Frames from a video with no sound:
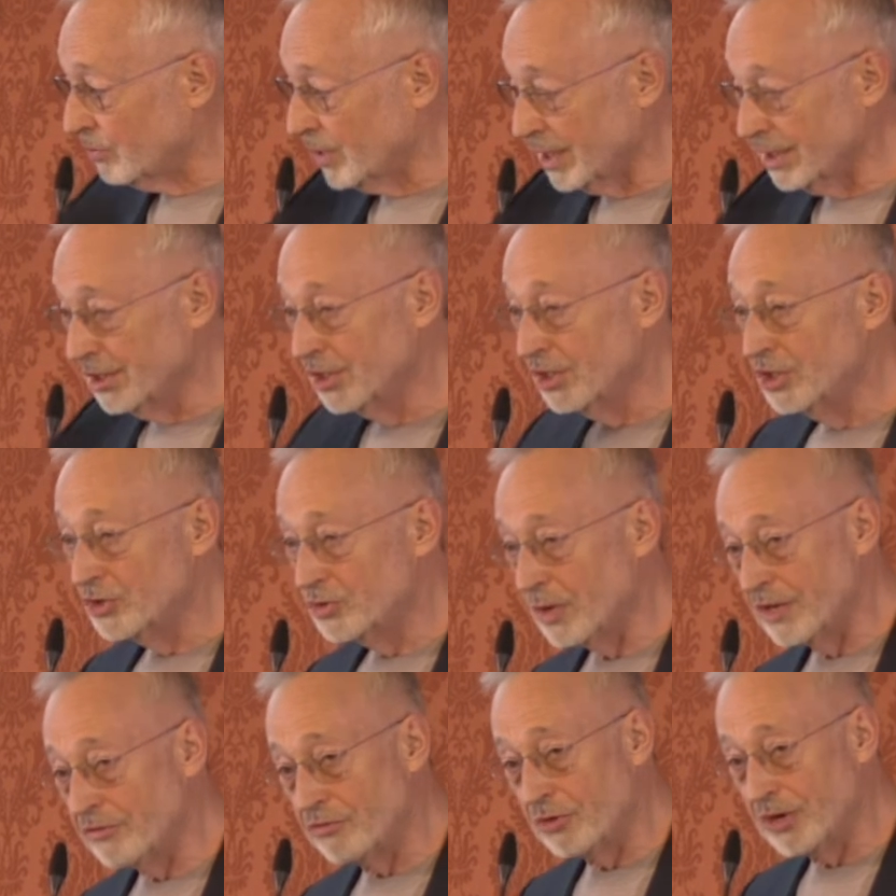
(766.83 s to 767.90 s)
Well,
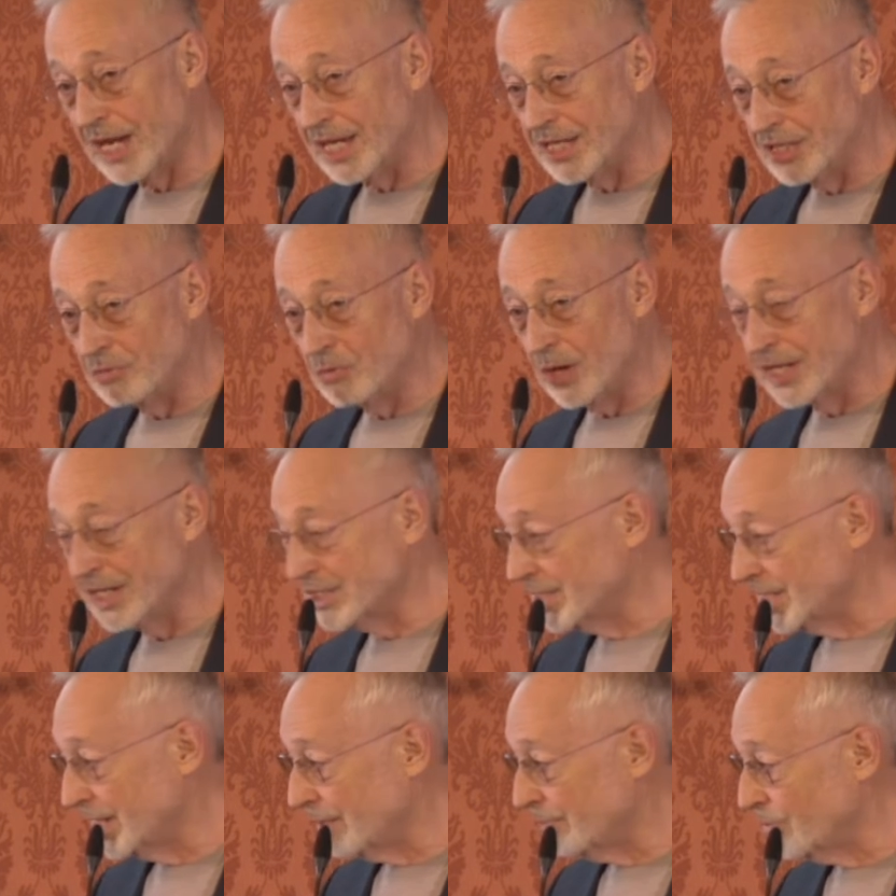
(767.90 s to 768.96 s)
$2,491 as
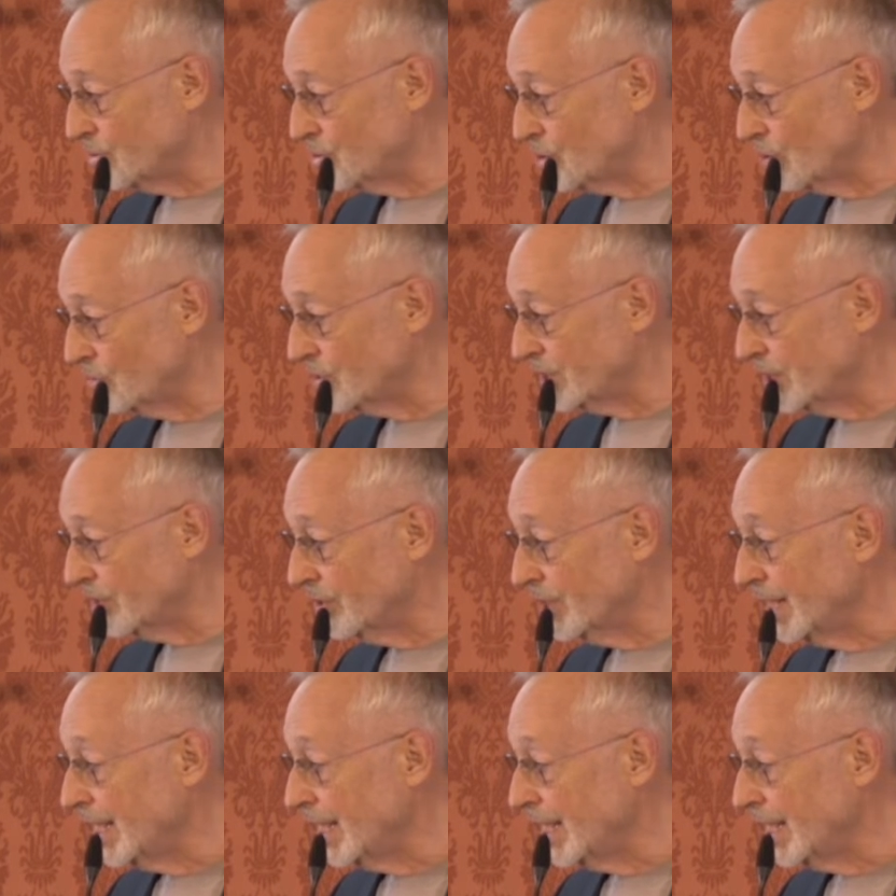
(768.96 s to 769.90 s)
the number shows here.